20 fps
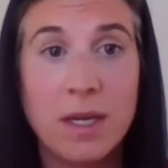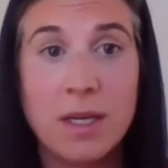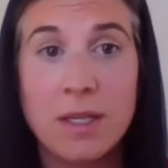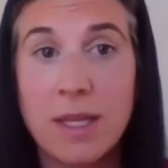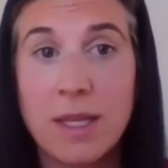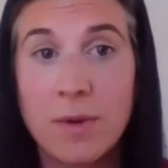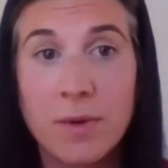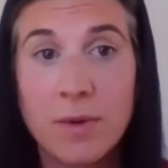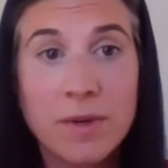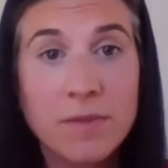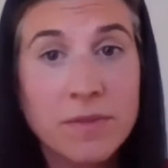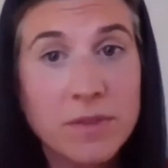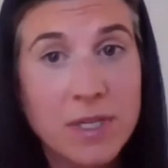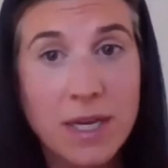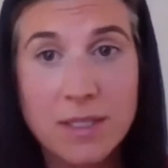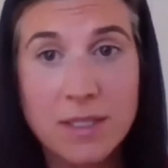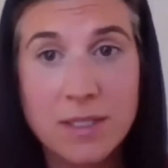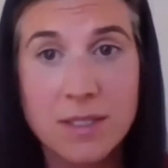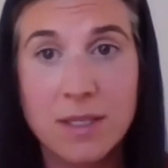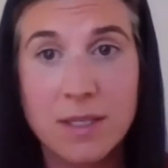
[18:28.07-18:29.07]
and they would have
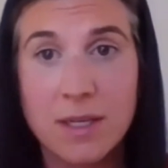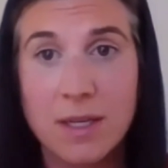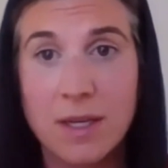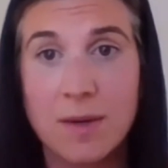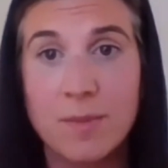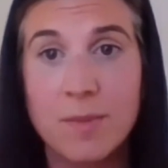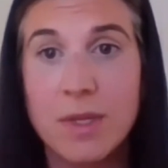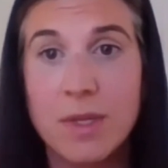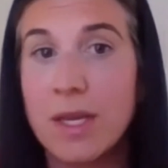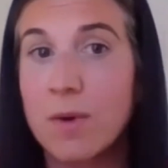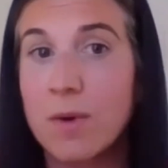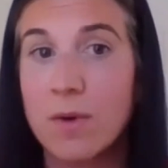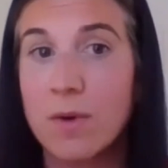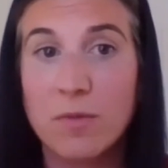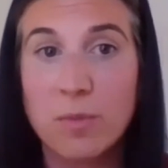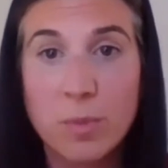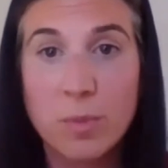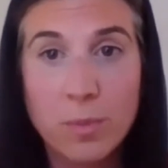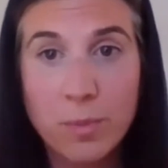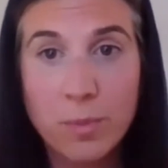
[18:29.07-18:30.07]
tested him and they would
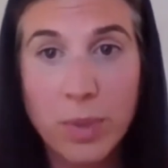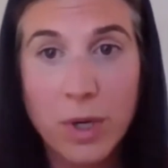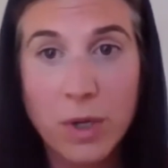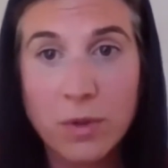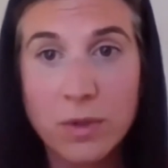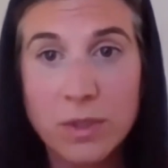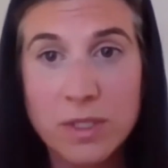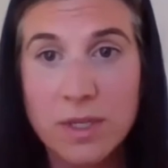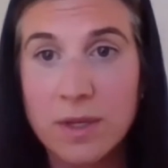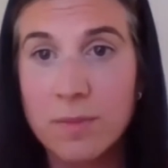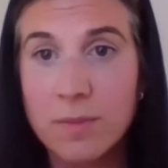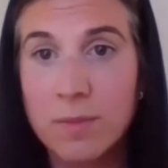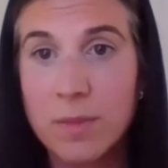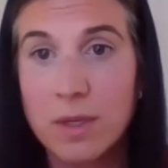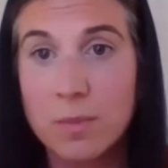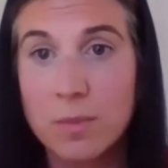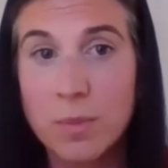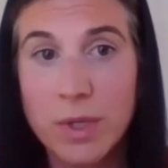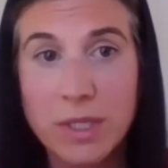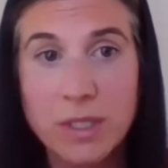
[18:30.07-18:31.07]
have poked him
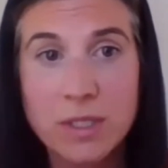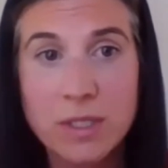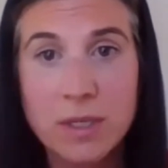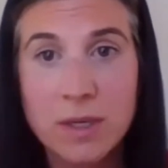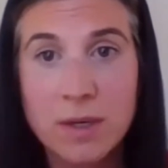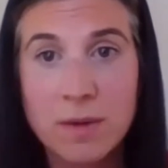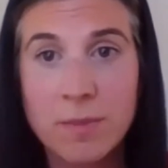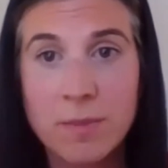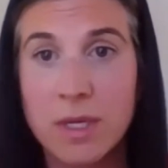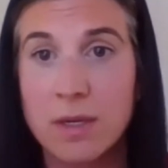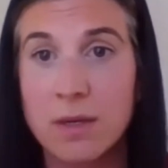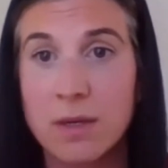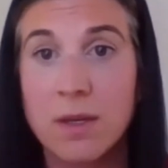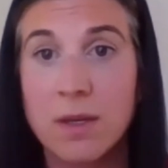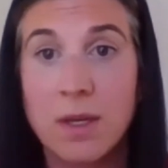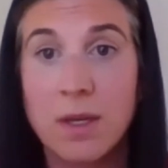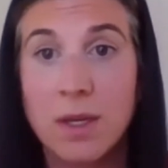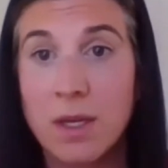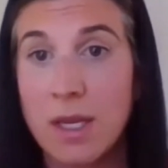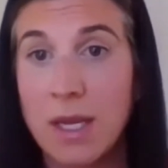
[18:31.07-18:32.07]
and pricked him and
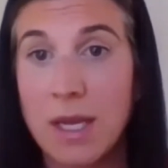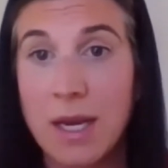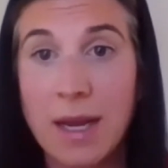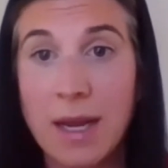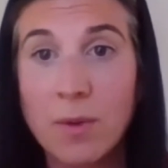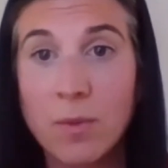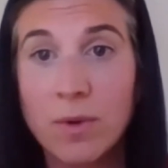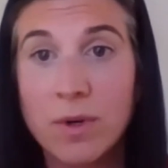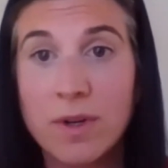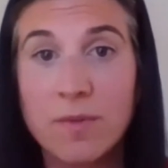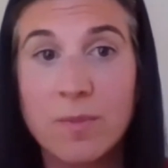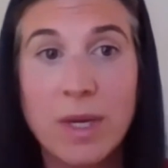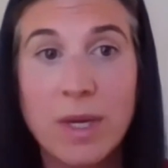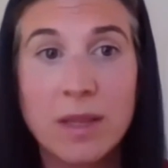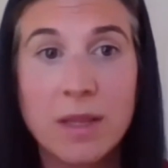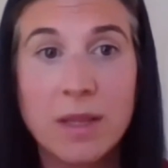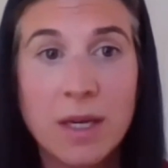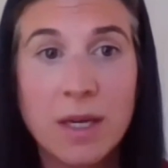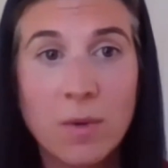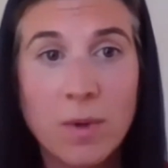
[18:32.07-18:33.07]
I wouldn't have
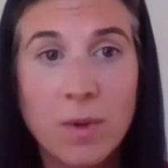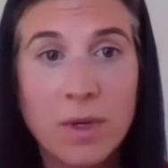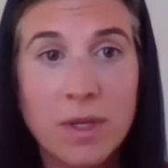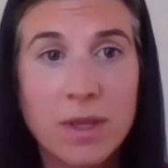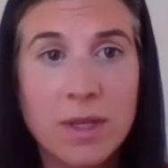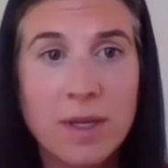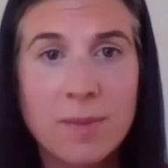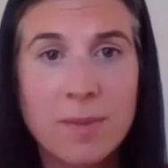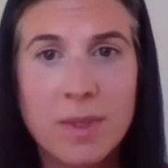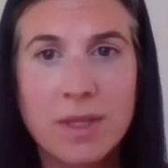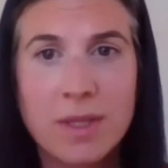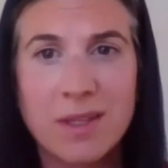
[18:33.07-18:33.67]
been there with him.